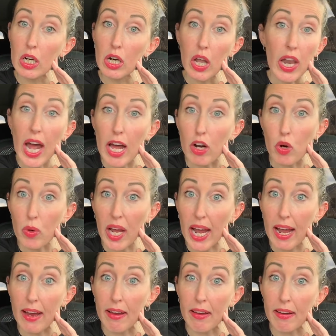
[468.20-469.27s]
Not
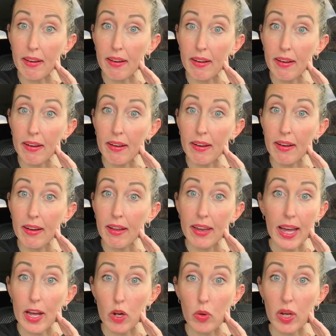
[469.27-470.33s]
okay.
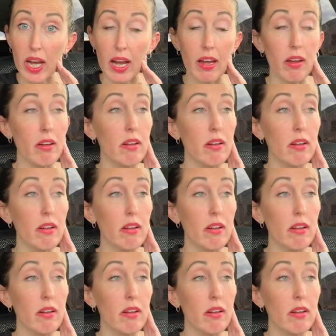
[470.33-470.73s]
Not okay.